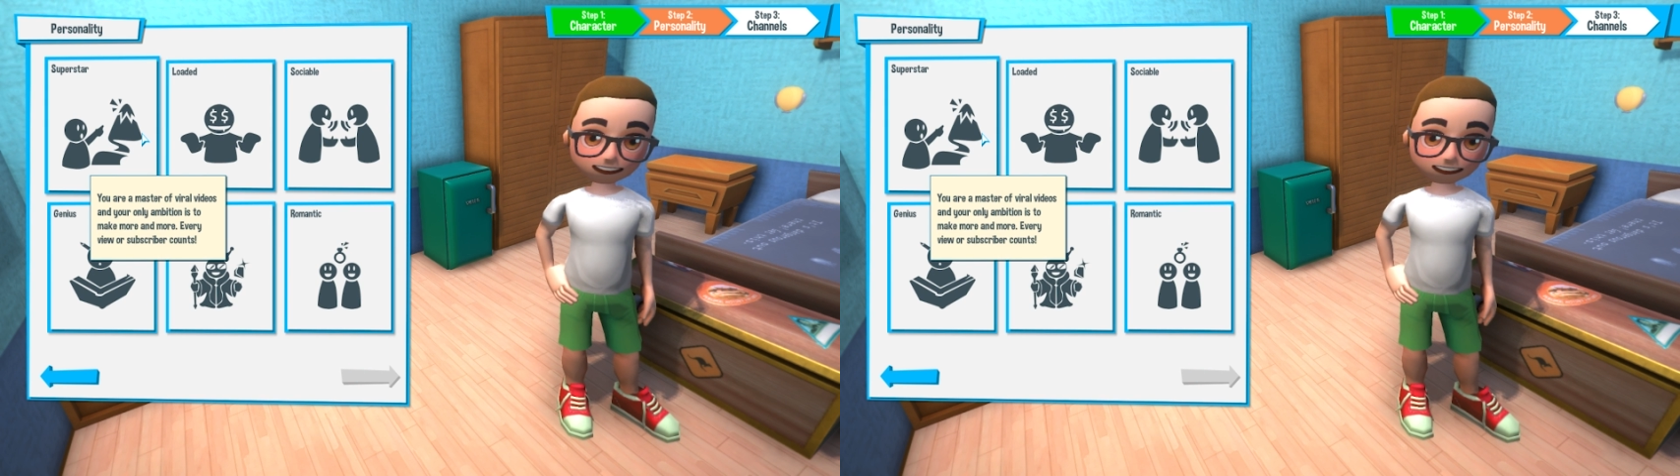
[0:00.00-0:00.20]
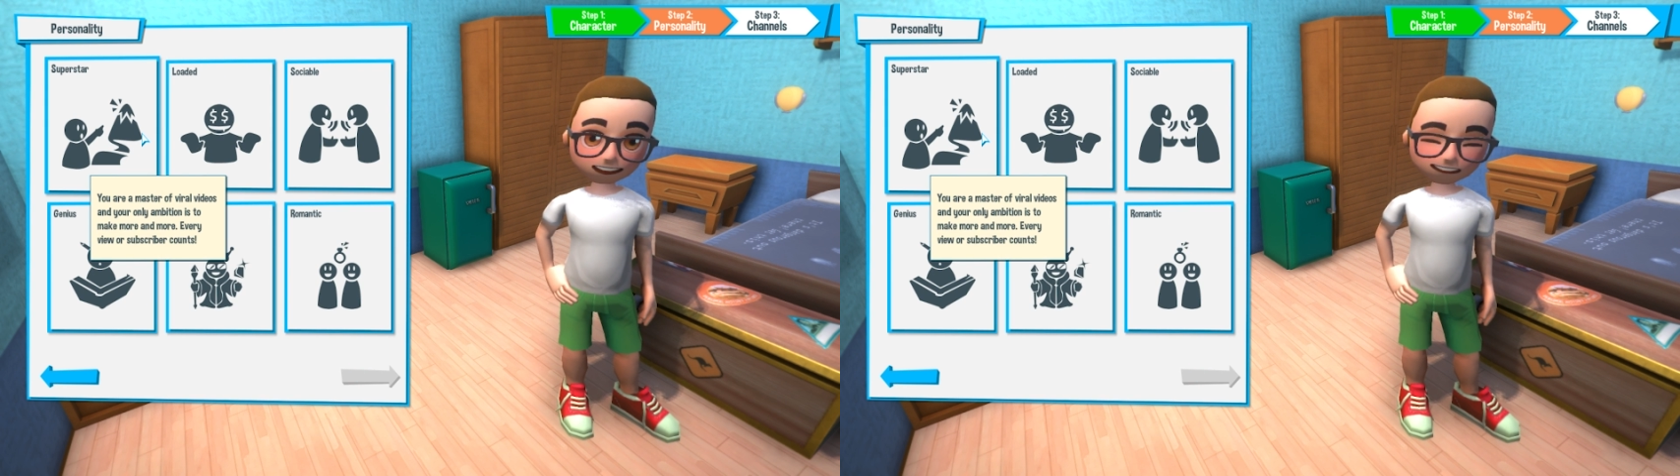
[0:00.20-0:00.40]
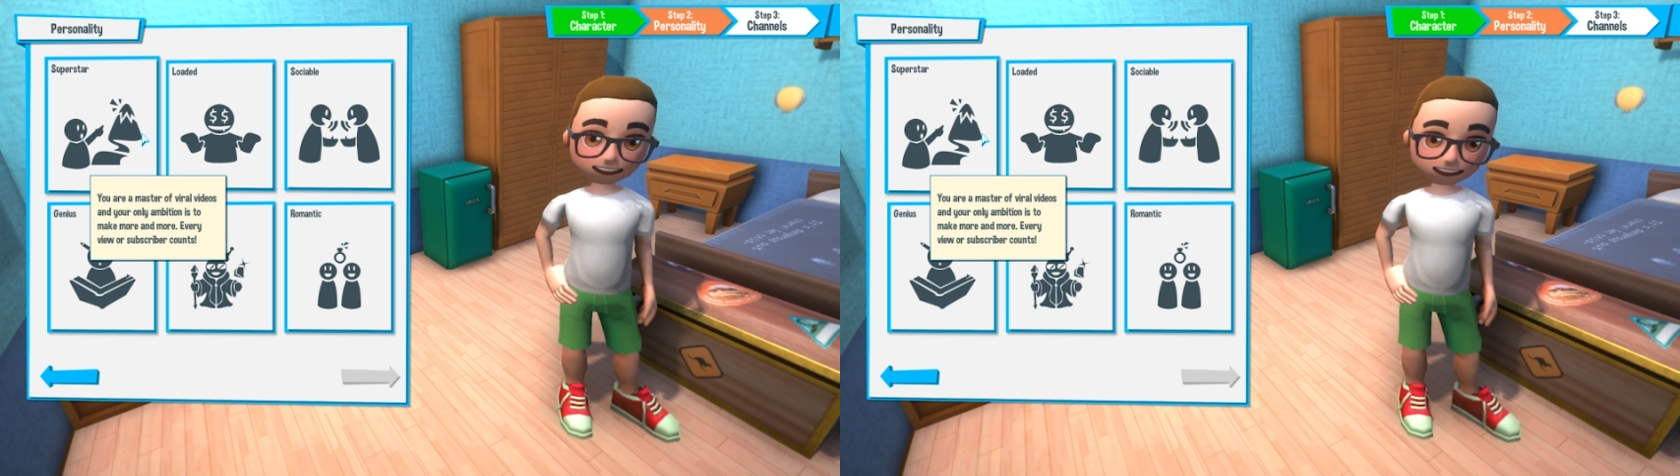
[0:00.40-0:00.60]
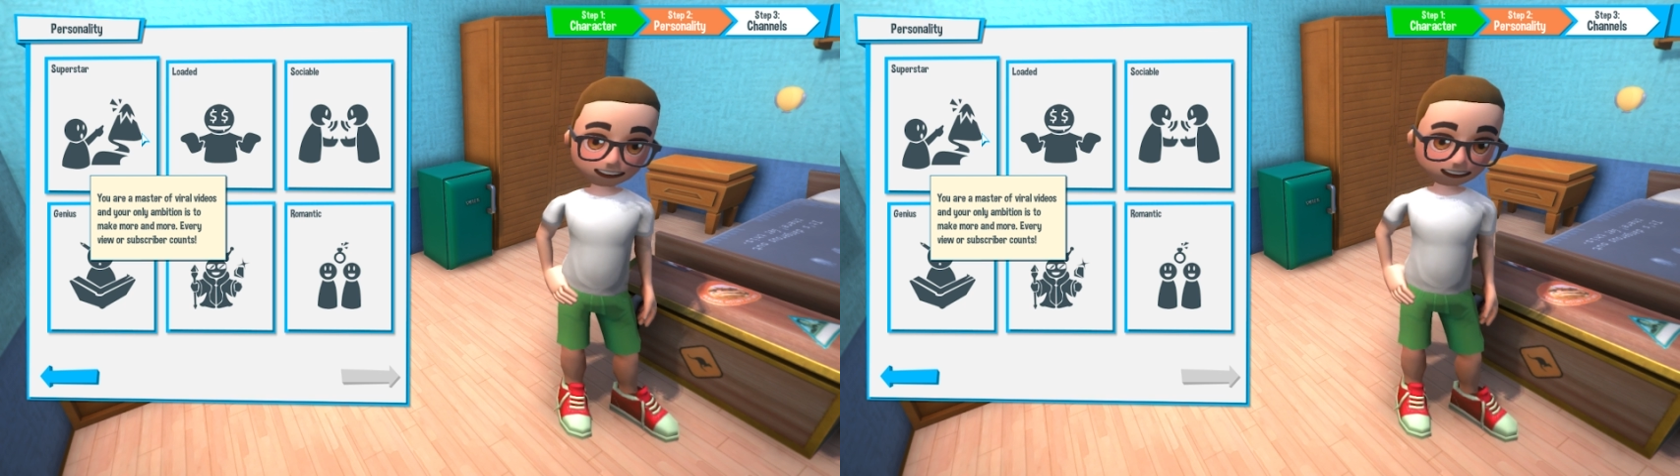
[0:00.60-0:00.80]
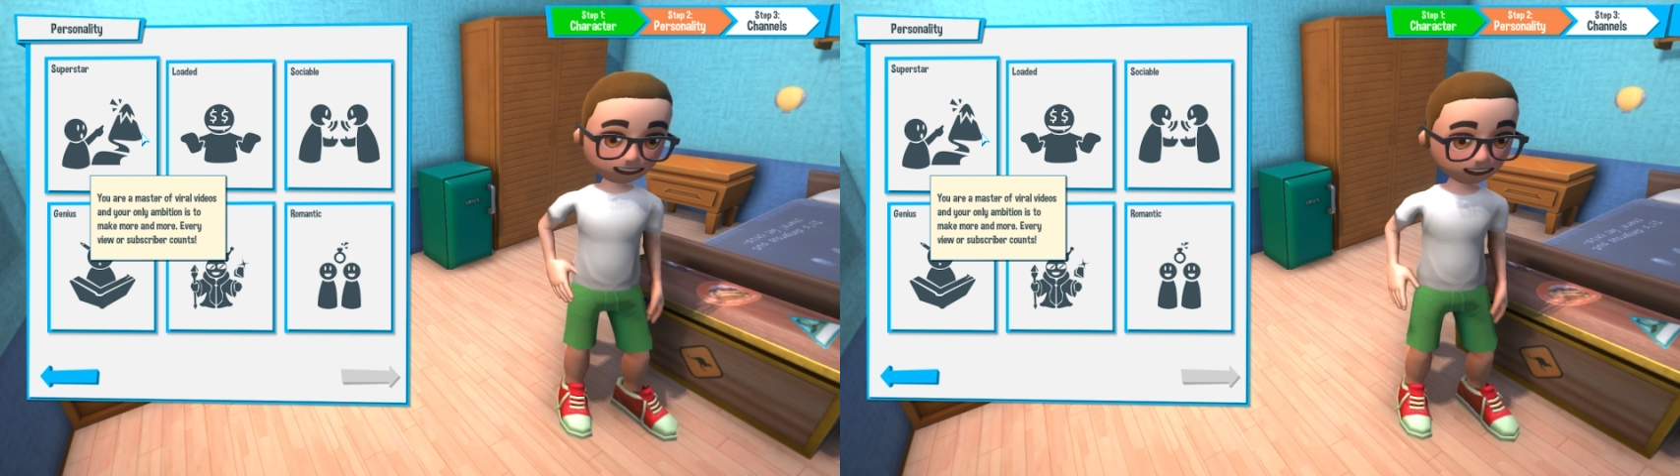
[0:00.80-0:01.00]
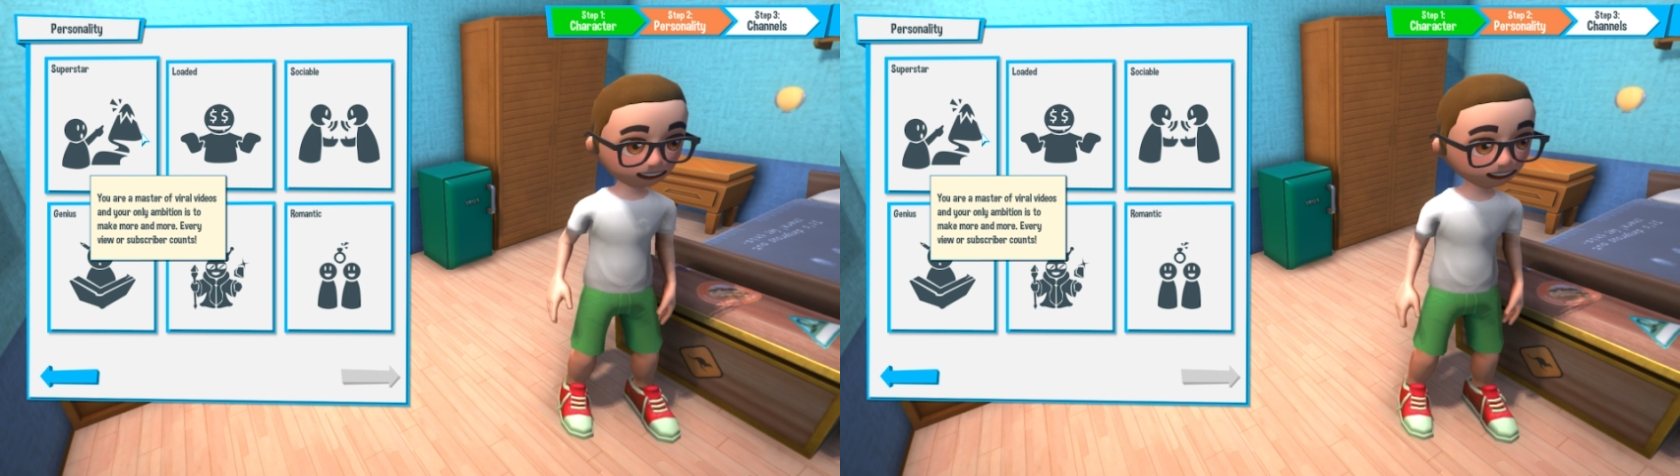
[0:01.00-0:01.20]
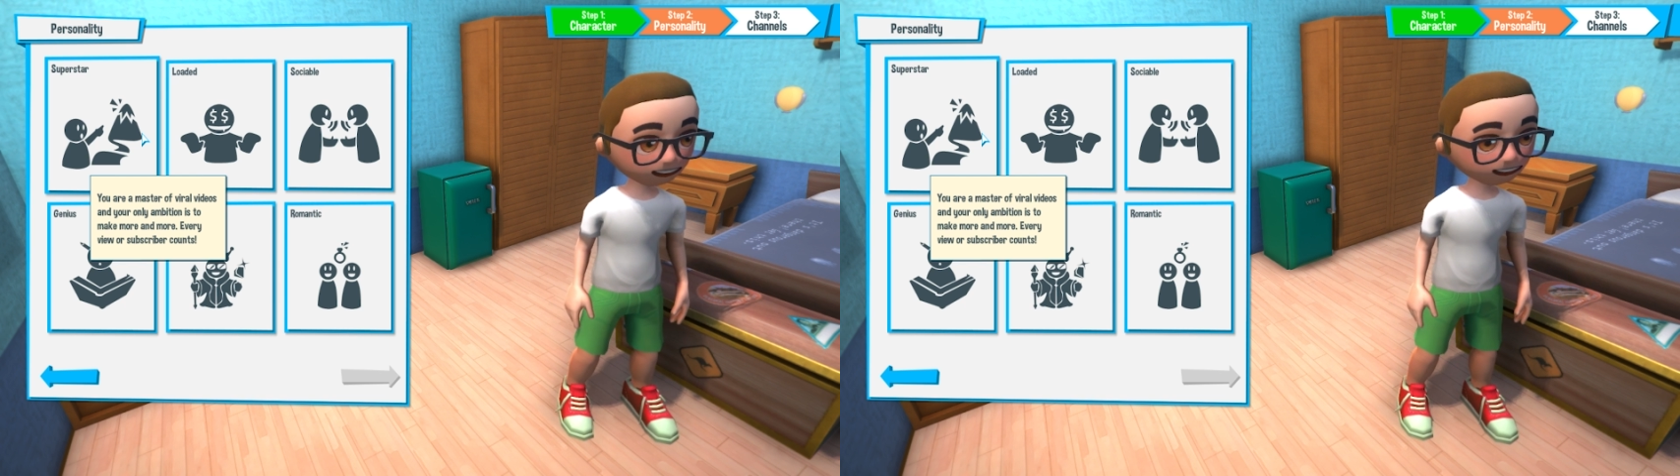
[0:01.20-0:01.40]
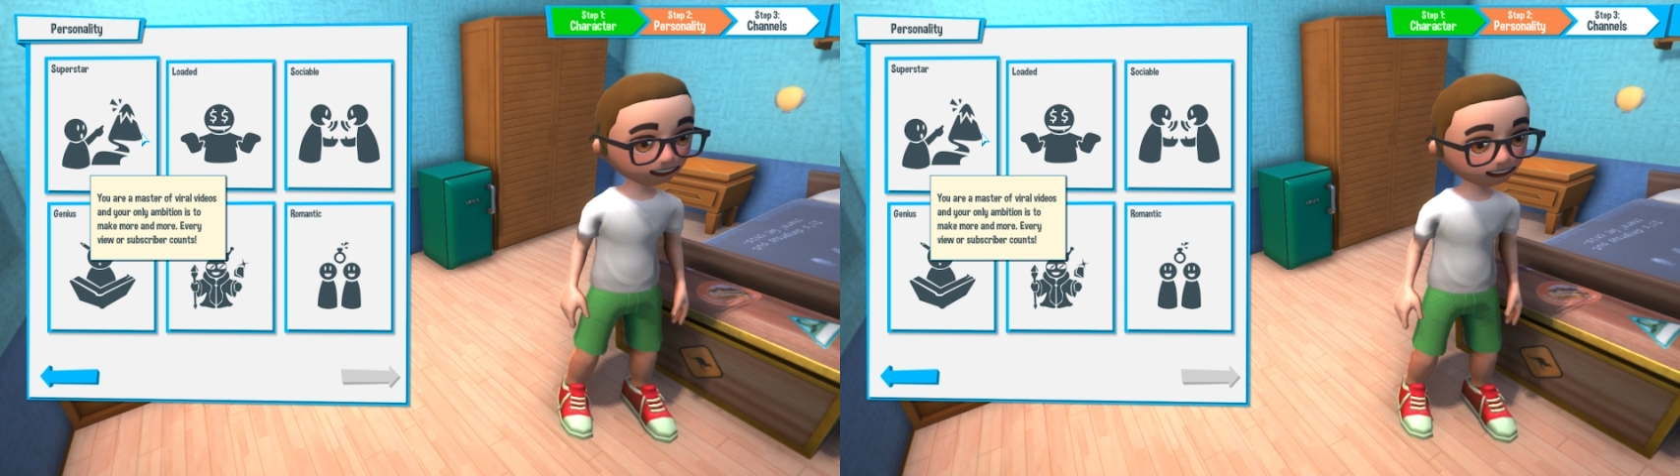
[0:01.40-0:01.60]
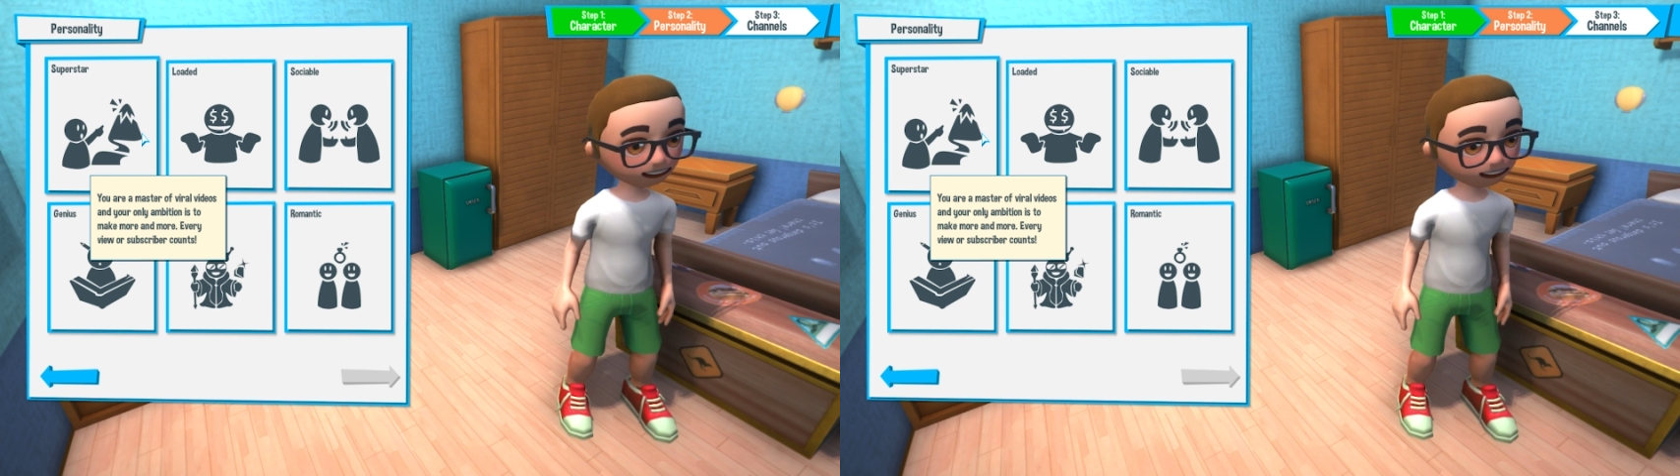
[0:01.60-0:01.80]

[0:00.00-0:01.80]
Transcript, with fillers: your only ambition is to make more and